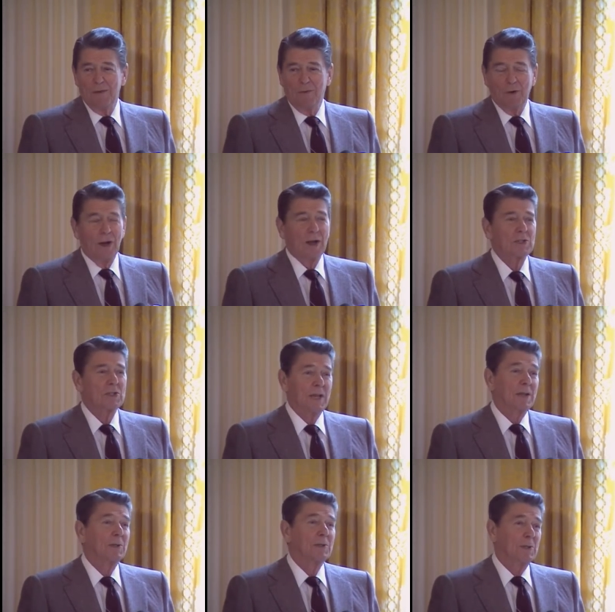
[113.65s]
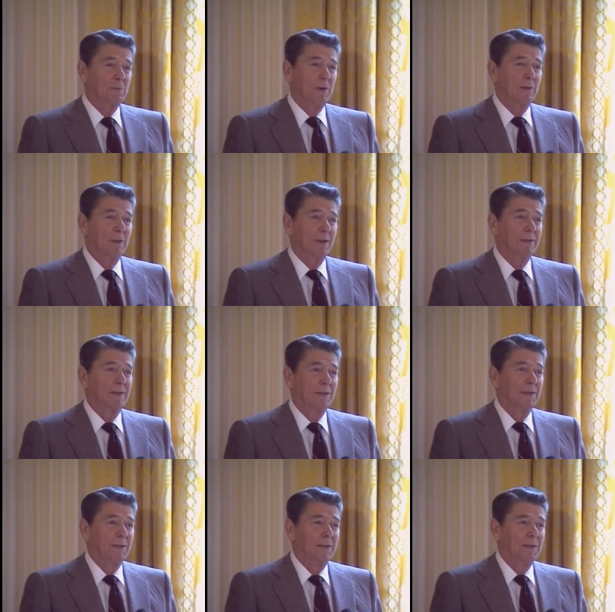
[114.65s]
for our sale to the public
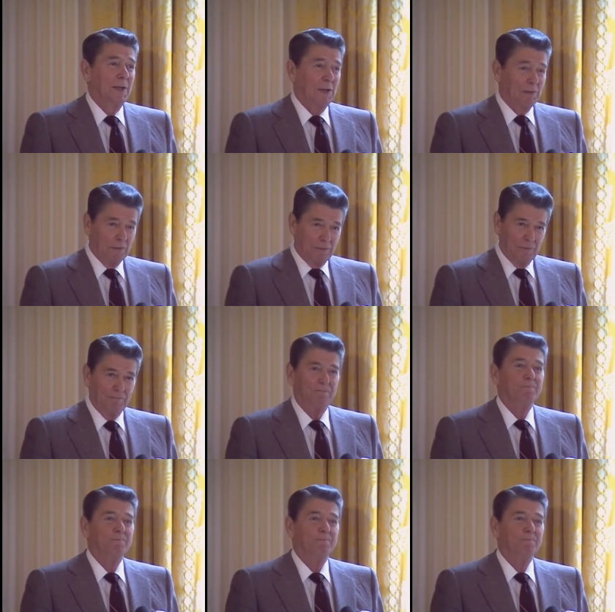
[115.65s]
of